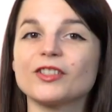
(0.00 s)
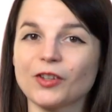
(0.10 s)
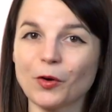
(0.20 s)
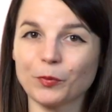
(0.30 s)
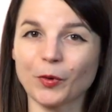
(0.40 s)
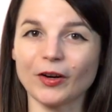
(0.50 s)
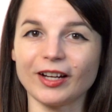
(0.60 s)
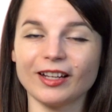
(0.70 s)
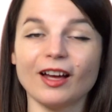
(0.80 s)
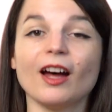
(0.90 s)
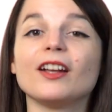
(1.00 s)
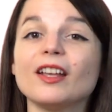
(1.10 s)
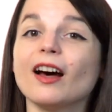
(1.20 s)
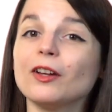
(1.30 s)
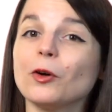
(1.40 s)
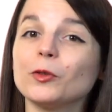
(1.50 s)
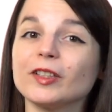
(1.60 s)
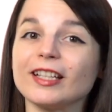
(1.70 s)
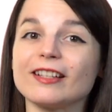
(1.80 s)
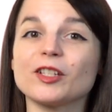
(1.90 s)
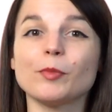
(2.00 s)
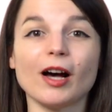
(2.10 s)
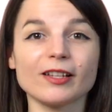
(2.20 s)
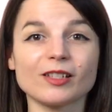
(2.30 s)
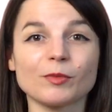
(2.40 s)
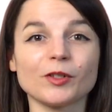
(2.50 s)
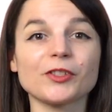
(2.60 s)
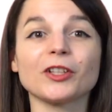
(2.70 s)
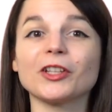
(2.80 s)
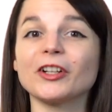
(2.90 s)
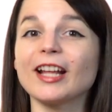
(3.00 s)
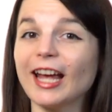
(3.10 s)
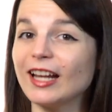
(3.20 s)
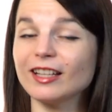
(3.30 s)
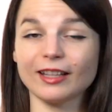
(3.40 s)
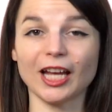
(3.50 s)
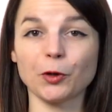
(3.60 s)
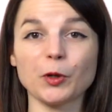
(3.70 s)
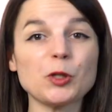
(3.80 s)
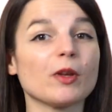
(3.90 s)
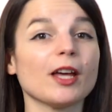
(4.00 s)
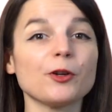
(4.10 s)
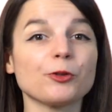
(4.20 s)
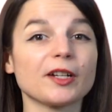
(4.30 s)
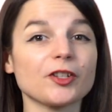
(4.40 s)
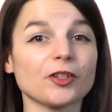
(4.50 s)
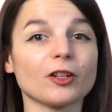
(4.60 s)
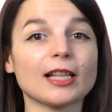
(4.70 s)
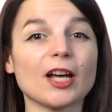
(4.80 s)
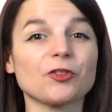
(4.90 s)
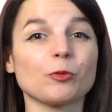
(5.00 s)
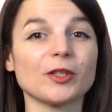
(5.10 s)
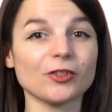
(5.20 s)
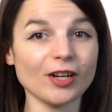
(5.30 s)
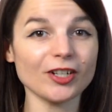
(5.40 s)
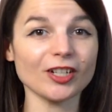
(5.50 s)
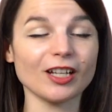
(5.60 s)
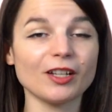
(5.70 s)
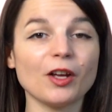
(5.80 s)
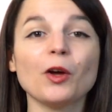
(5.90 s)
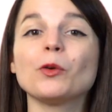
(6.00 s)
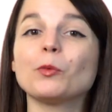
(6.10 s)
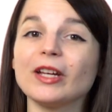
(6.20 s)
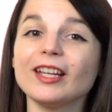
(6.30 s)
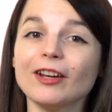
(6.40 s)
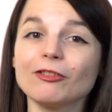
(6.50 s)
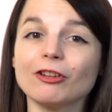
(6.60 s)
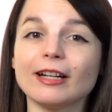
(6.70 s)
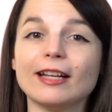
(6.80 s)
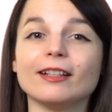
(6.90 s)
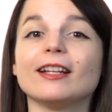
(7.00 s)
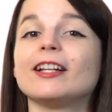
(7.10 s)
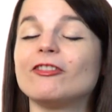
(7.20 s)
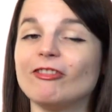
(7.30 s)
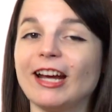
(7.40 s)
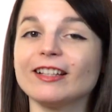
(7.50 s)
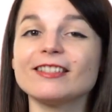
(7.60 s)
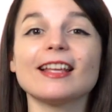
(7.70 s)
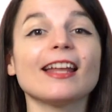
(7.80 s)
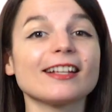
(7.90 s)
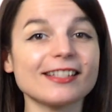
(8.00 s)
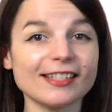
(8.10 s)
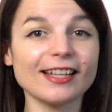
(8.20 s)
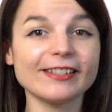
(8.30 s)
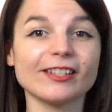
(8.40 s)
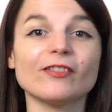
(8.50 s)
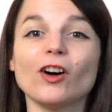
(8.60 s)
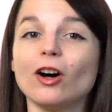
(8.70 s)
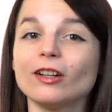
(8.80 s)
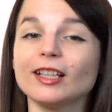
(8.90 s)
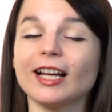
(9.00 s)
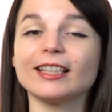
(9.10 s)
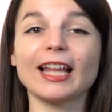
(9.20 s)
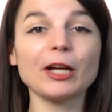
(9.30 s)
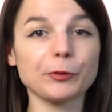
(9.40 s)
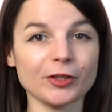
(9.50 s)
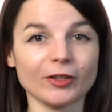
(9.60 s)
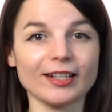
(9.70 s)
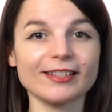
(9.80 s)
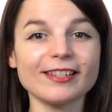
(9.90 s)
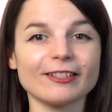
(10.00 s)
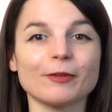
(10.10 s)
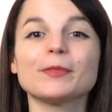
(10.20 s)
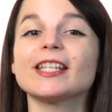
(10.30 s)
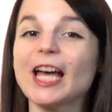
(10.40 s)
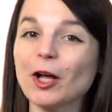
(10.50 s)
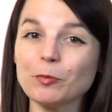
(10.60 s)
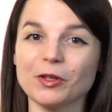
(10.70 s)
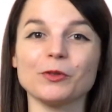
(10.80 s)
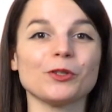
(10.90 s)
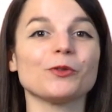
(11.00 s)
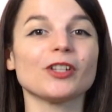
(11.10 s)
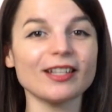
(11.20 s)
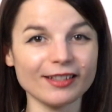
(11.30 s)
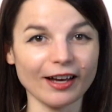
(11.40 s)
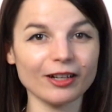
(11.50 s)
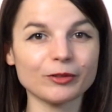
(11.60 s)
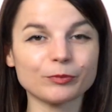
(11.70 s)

Don't worry. Not only is it possible to learn any language without traditional classroom instruction, we have created an advanced and extensive online language learning system to help you do just that.